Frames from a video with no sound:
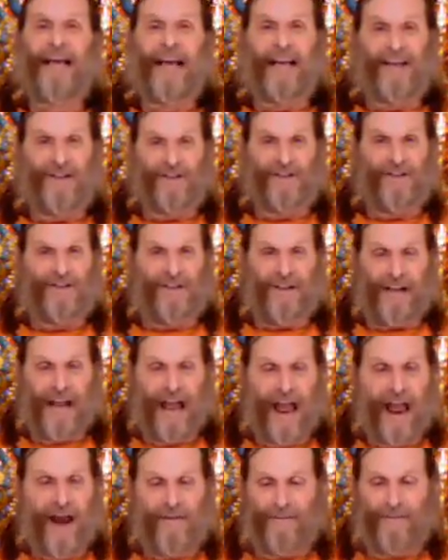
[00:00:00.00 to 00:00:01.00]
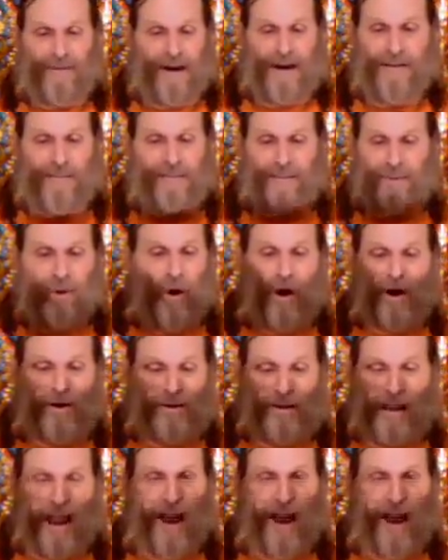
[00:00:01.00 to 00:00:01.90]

is every thought,